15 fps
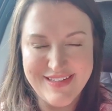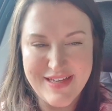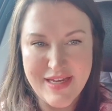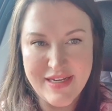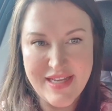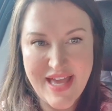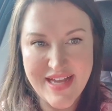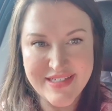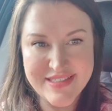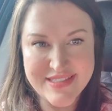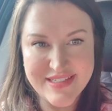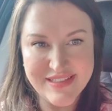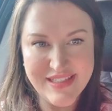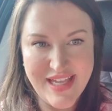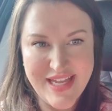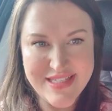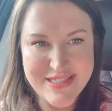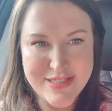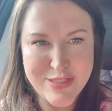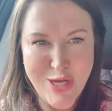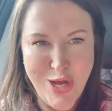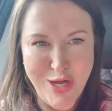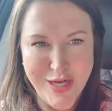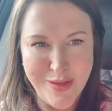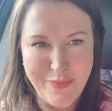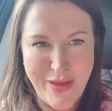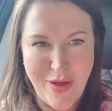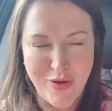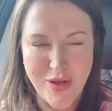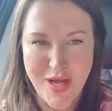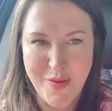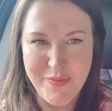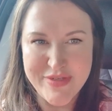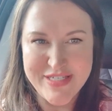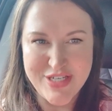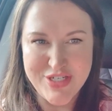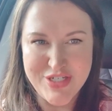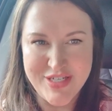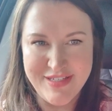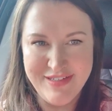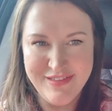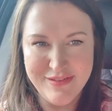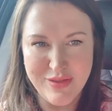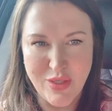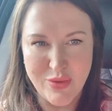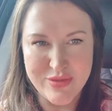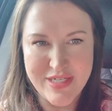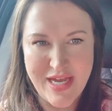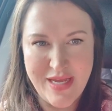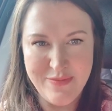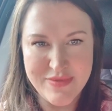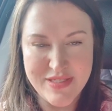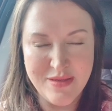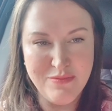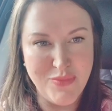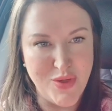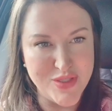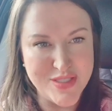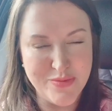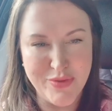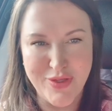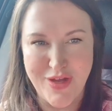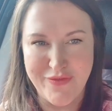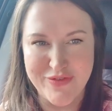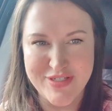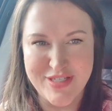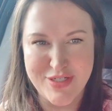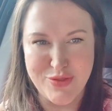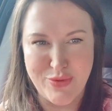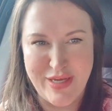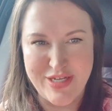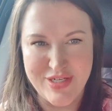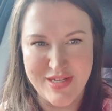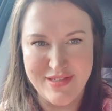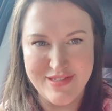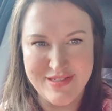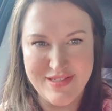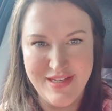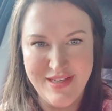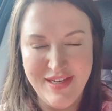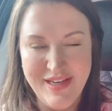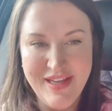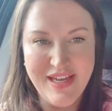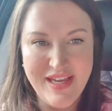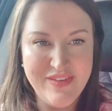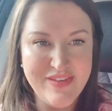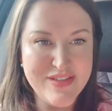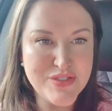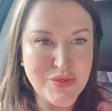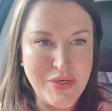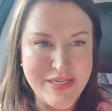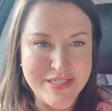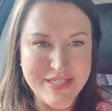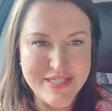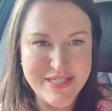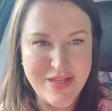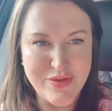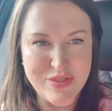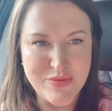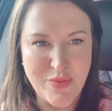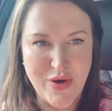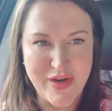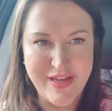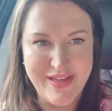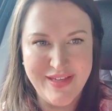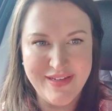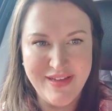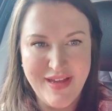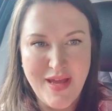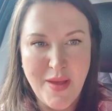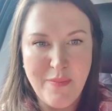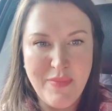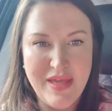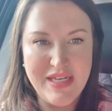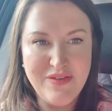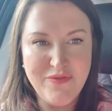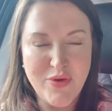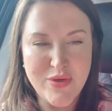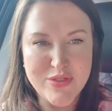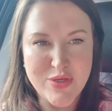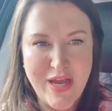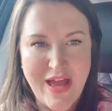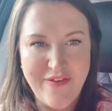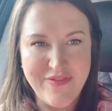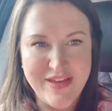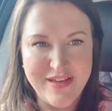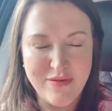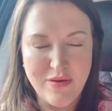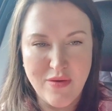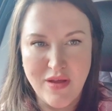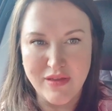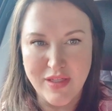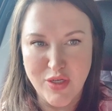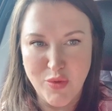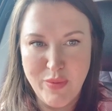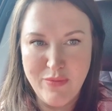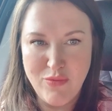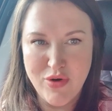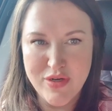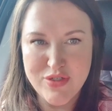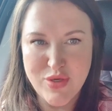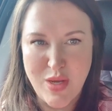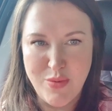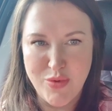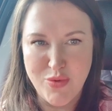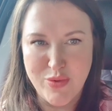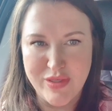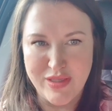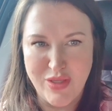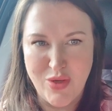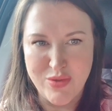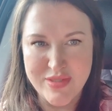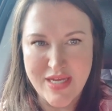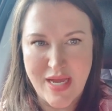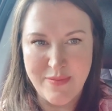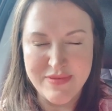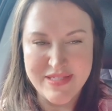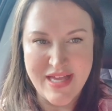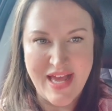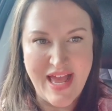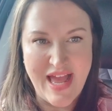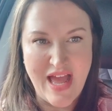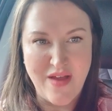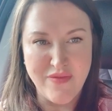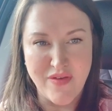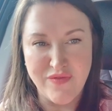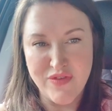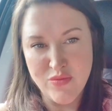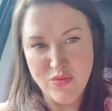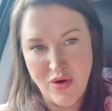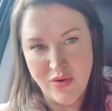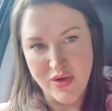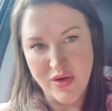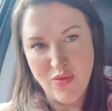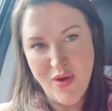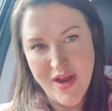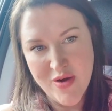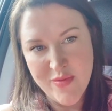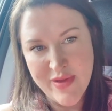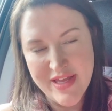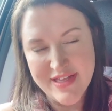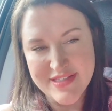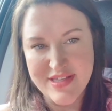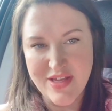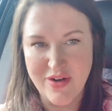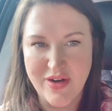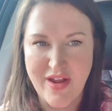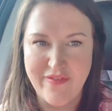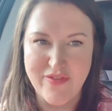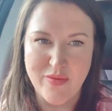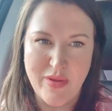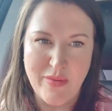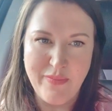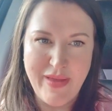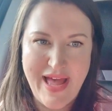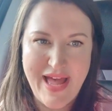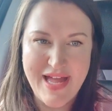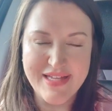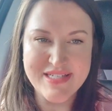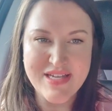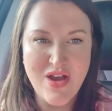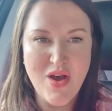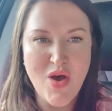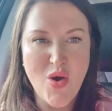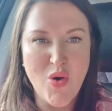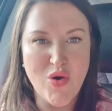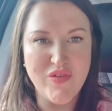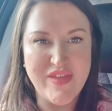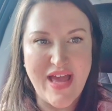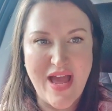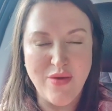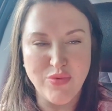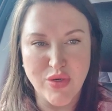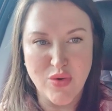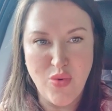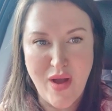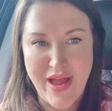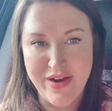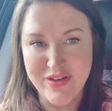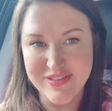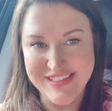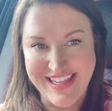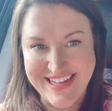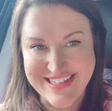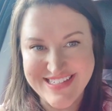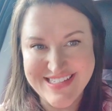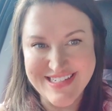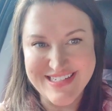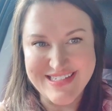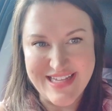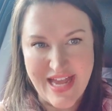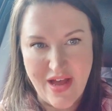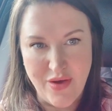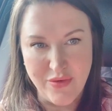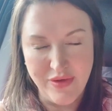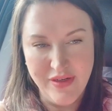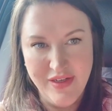Next, let's talk about competition, loan types, and multiple offer situations. In this crazy seller's market, many folks are having a little bit more trouble with loan types that have a few more requirements, that are government backed, or that require less down.